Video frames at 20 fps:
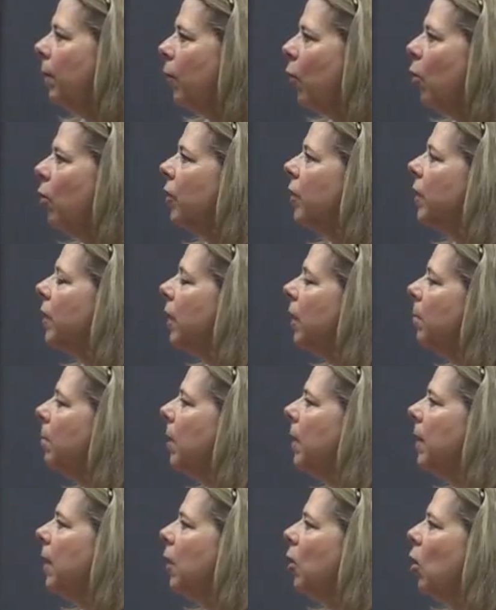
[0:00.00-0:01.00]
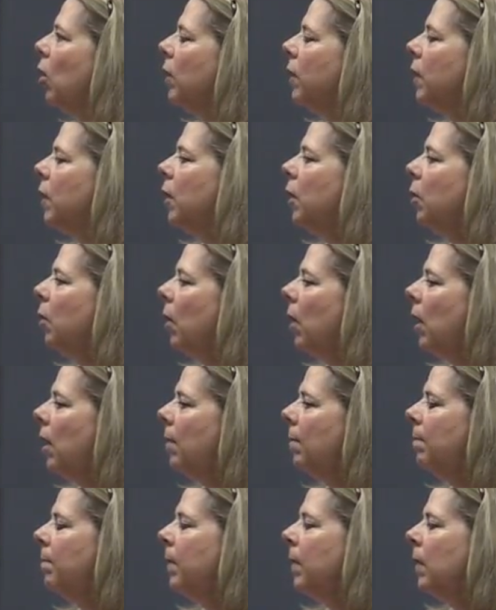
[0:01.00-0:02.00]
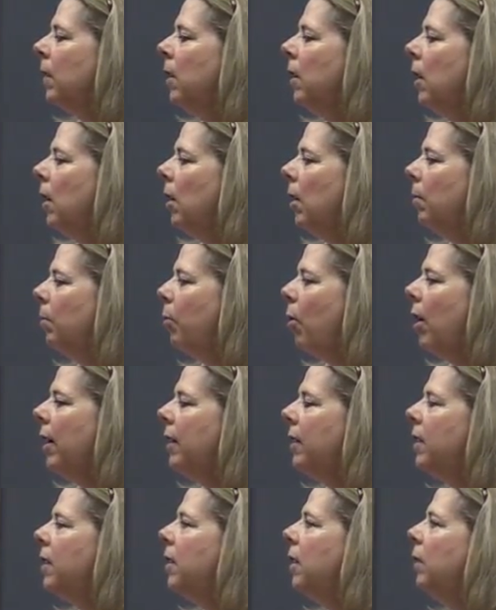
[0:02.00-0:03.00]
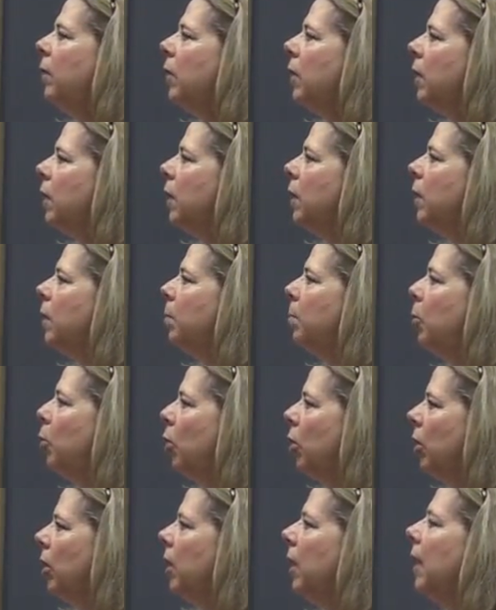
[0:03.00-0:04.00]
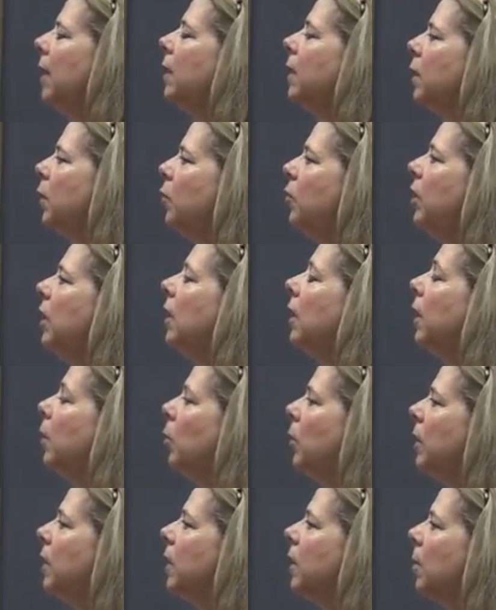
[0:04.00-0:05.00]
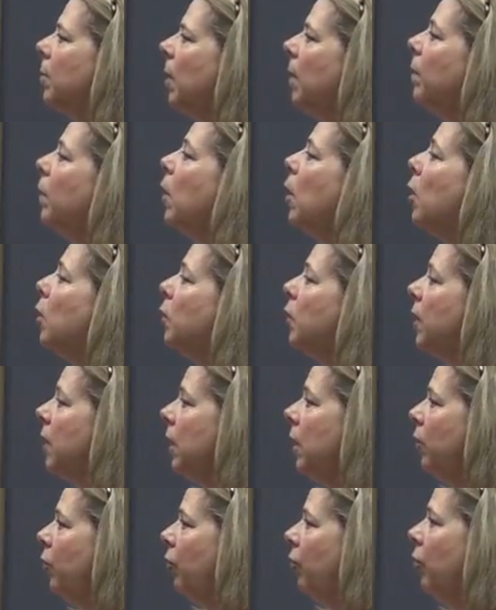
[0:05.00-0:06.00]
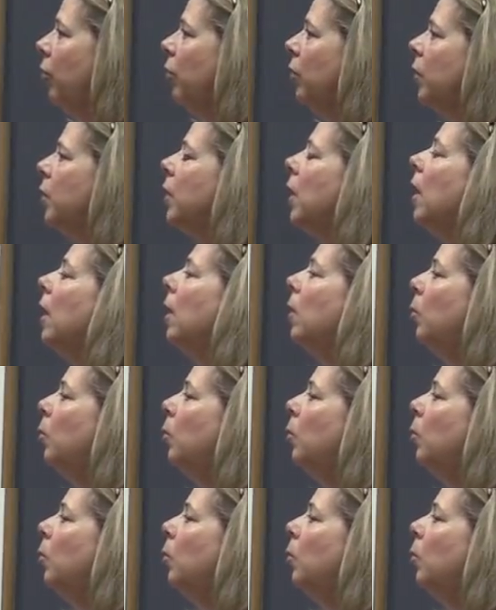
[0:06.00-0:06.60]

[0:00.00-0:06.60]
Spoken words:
Ferguson, but then also Brian Stevenson's book, and so dealing with some of those issues,